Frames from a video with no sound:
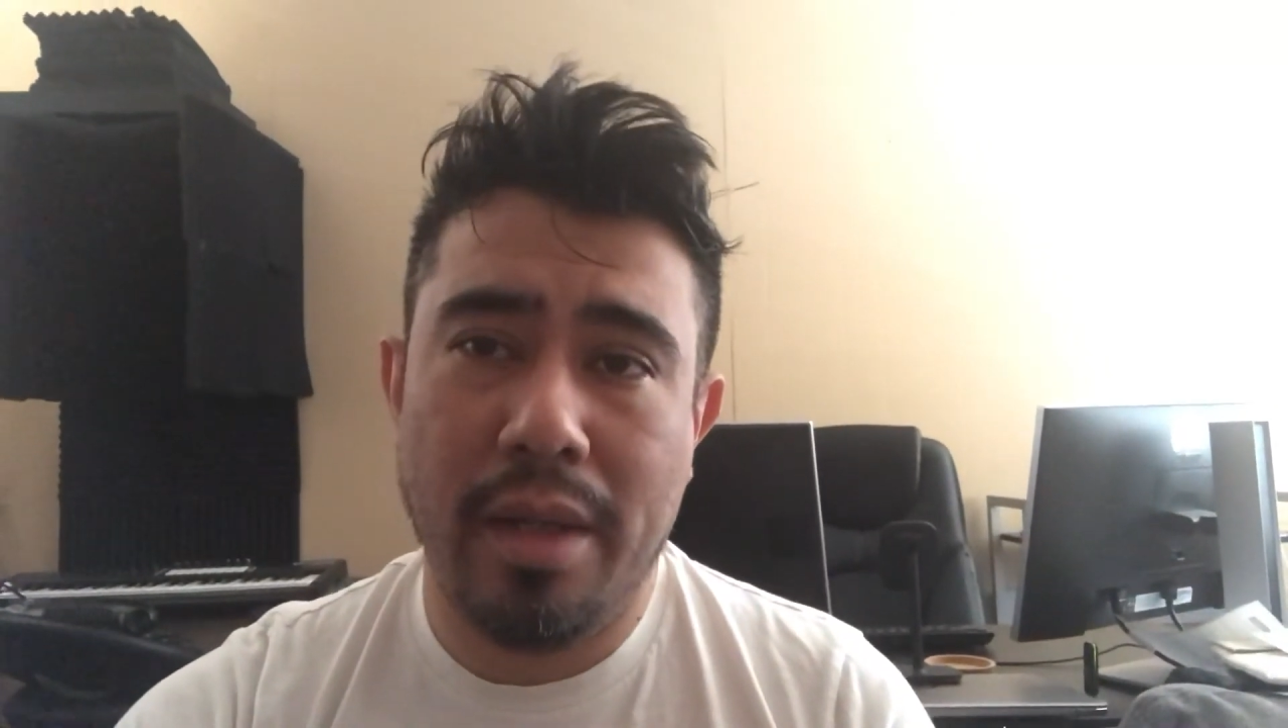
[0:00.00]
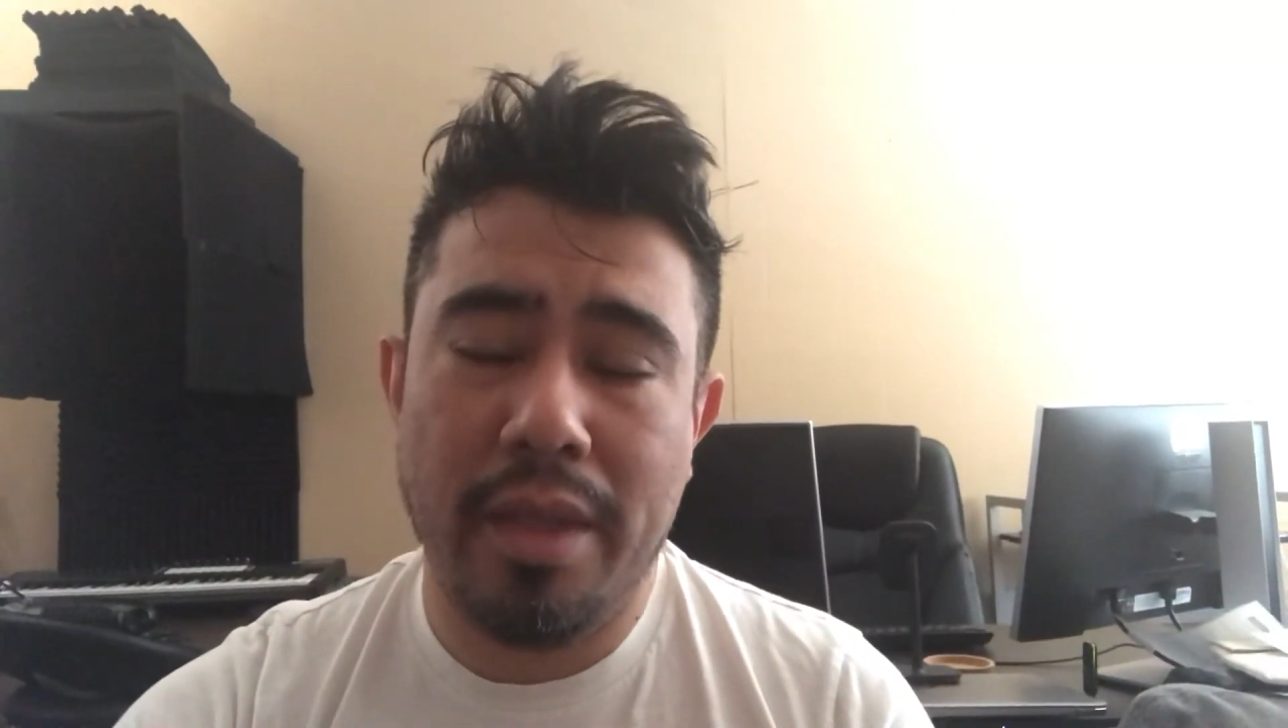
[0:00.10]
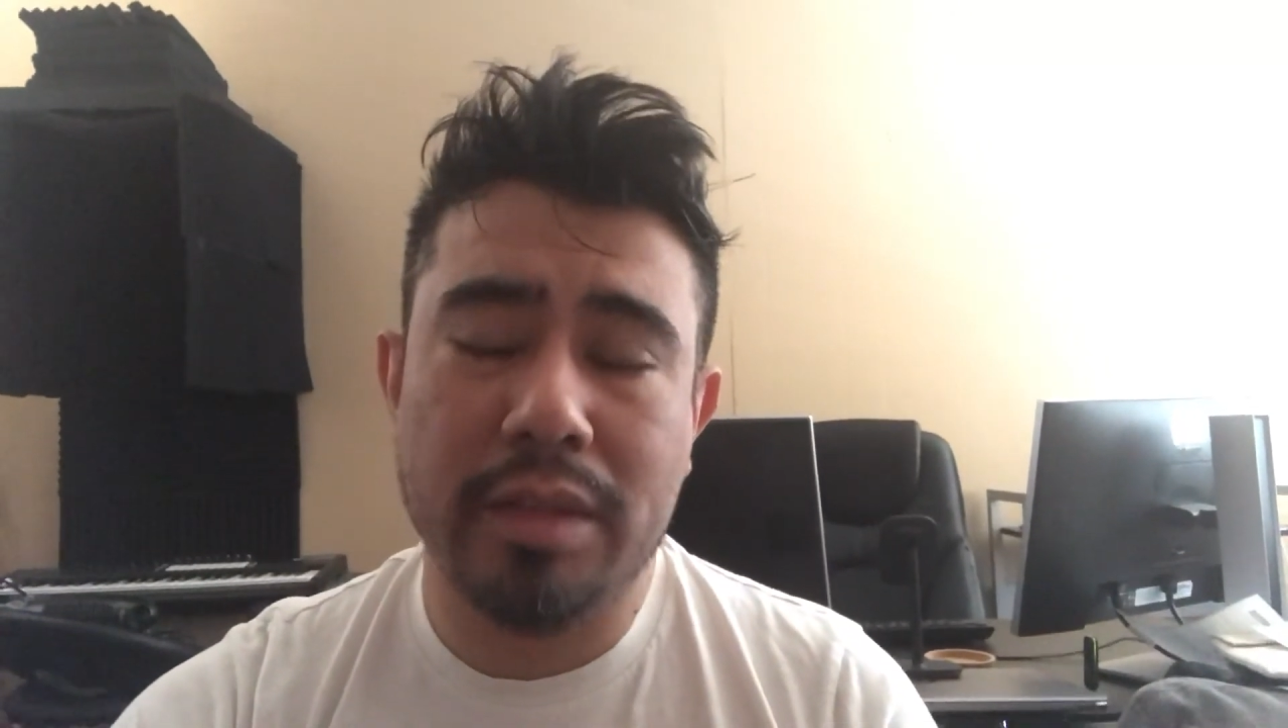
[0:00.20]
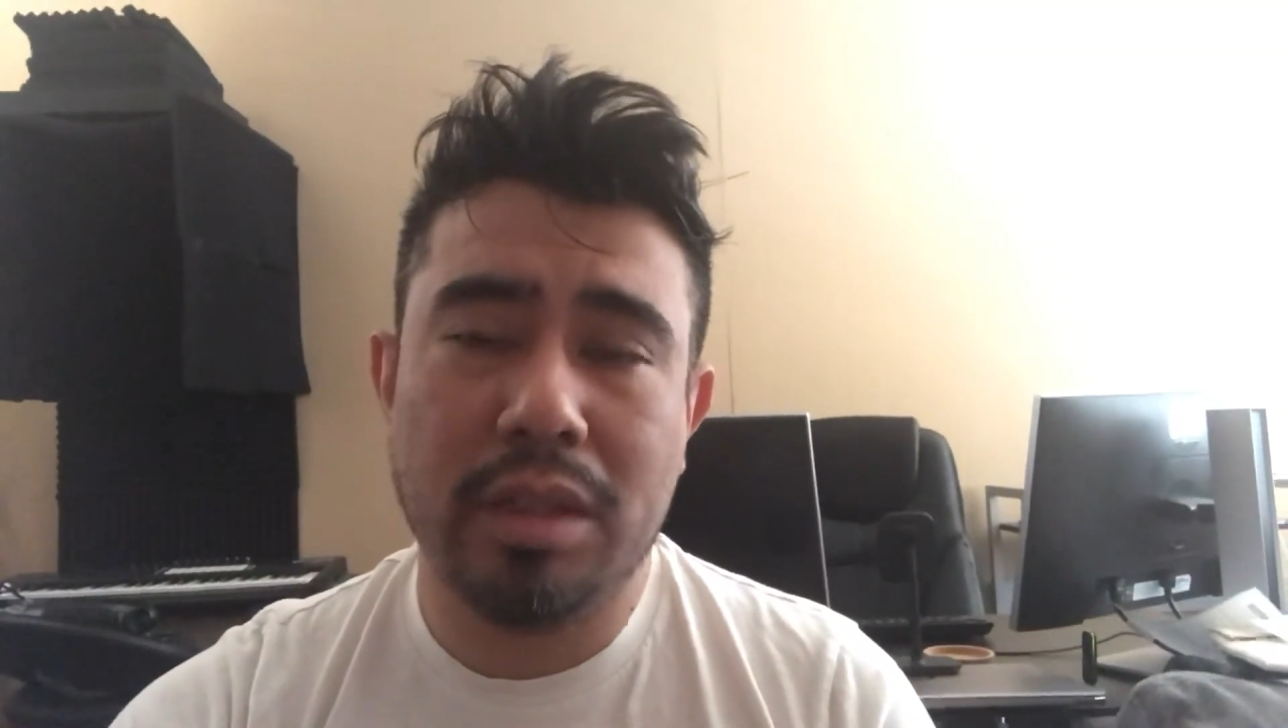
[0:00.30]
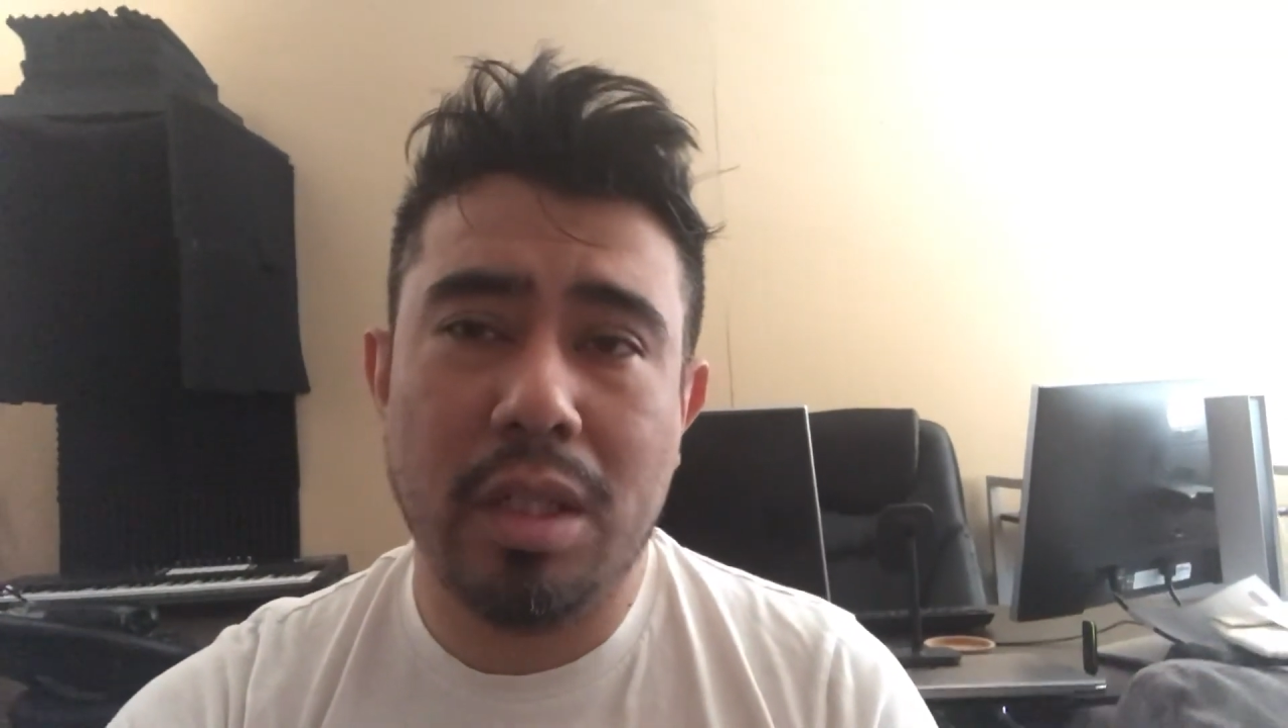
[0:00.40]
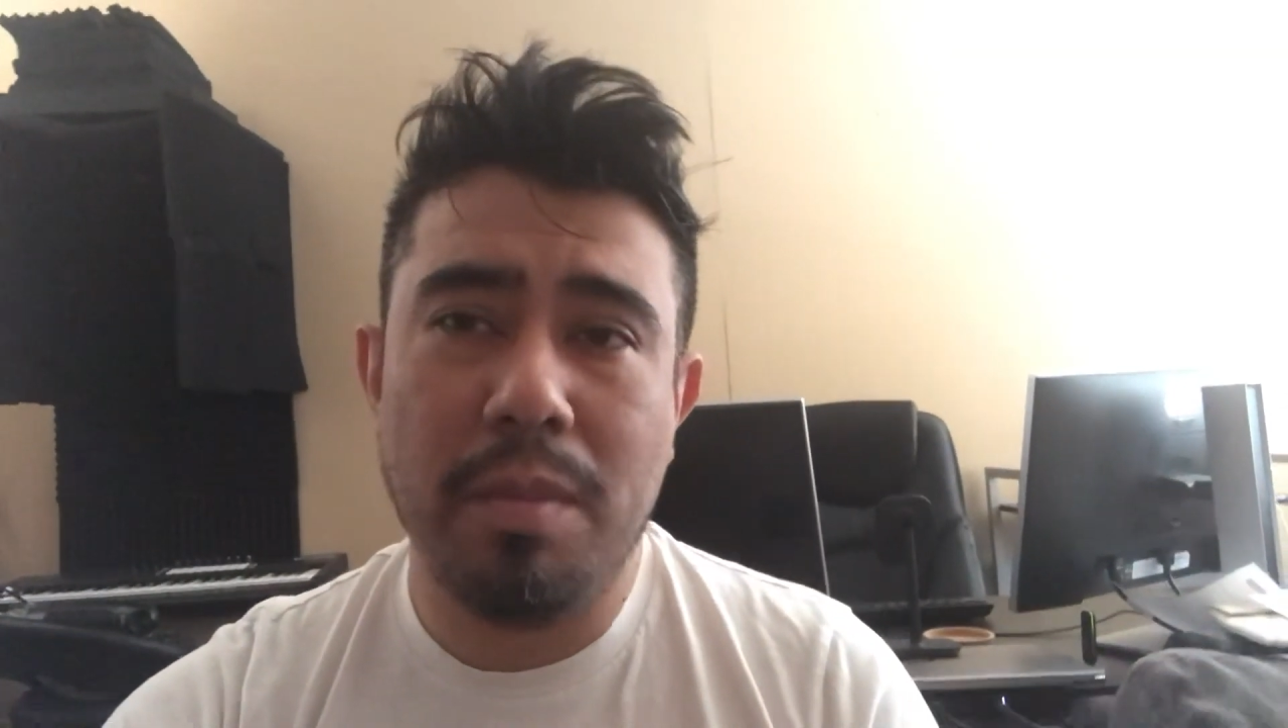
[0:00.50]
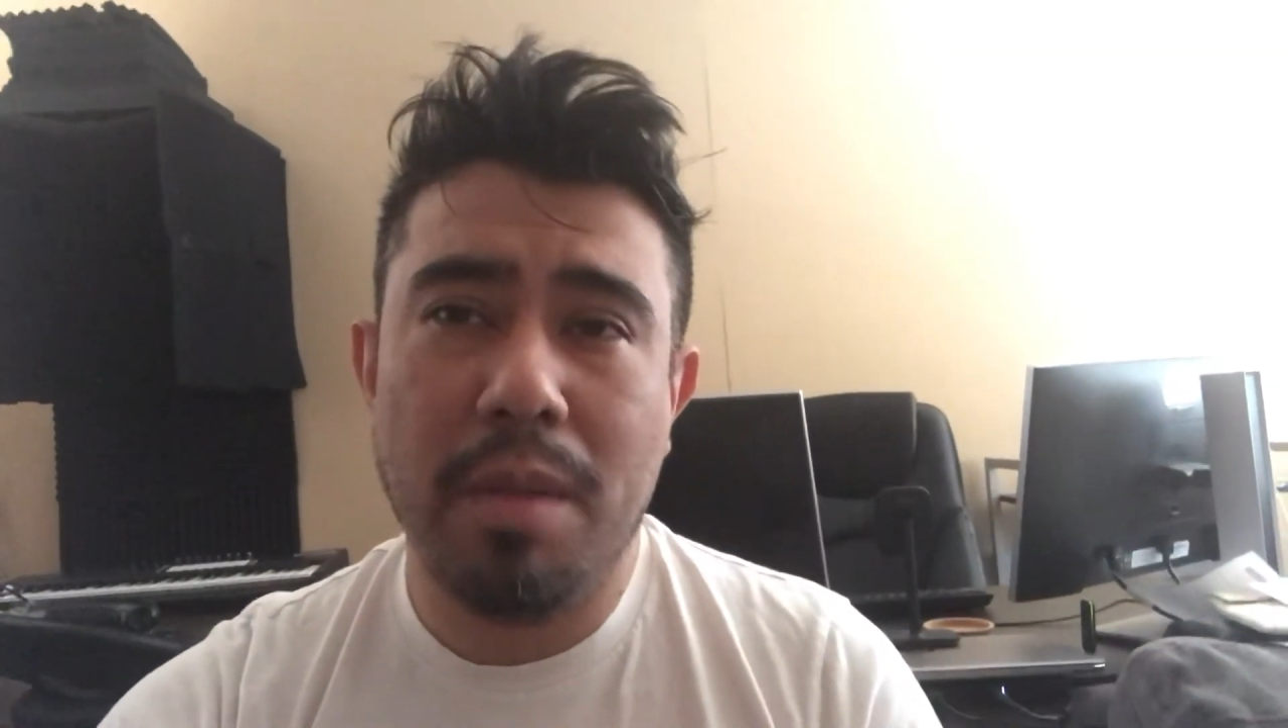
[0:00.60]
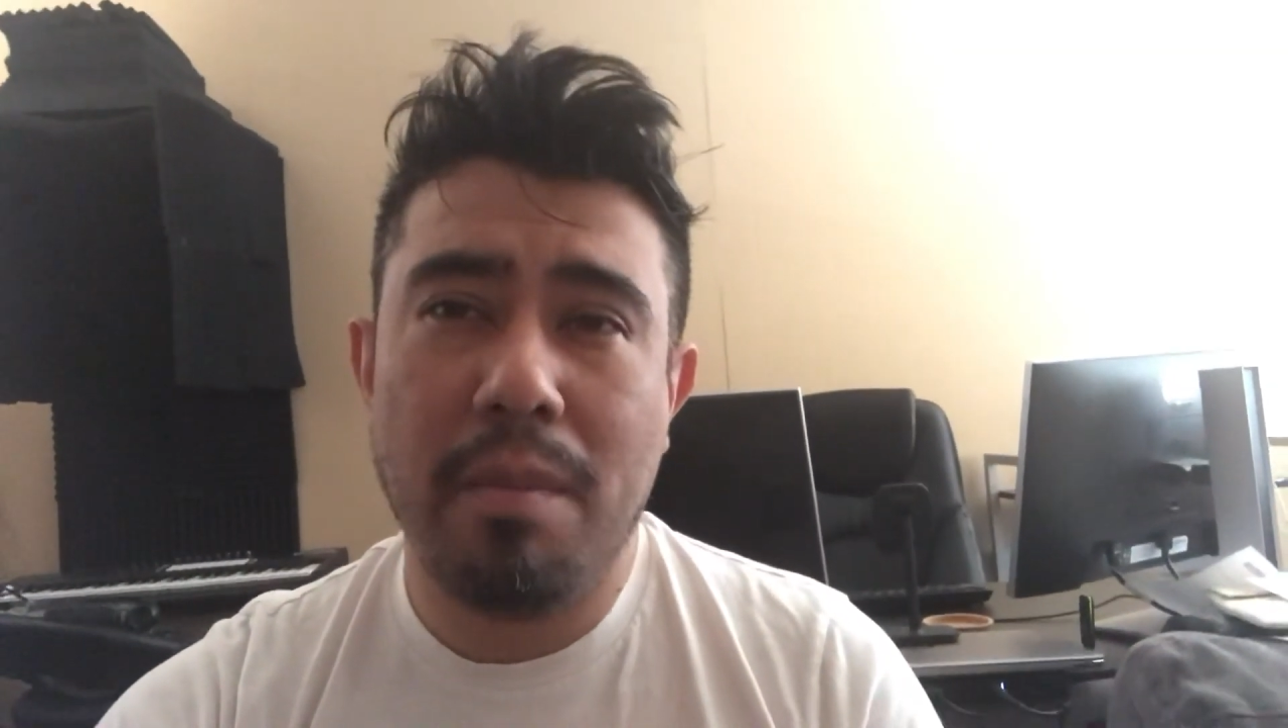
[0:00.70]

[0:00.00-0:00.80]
that's going to be